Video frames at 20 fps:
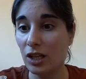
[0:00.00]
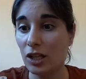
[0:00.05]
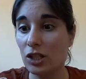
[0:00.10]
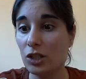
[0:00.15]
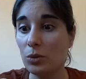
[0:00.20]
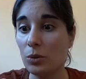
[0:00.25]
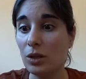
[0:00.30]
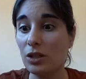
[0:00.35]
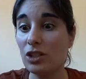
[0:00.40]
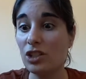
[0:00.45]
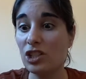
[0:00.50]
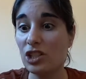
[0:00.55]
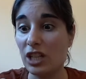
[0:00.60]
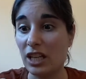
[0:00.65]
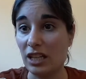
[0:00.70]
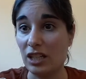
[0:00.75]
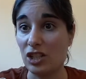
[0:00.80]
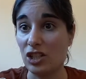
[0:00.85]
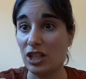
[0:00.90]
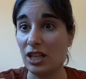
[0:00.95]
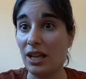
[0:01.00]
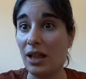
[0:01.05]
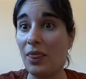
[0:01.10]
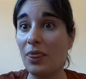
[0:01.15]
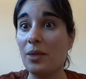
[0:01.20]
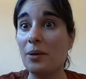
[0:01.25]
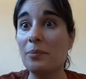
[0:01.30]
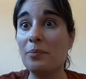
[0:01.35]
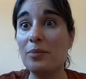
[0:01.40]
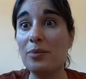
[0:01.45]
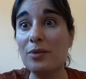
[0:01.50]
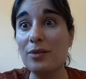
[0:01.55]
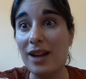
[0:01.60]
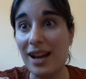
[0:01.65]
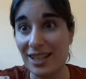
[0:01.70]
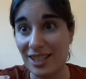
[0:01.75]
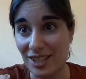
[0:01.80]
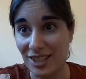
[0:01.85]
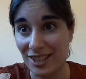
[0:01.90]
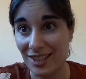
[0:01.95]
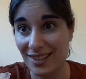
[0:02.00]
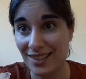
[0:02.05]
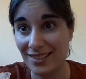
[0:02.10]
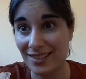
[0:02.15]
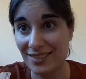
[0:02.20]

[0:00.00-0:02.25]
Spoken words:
you are changing the pressure,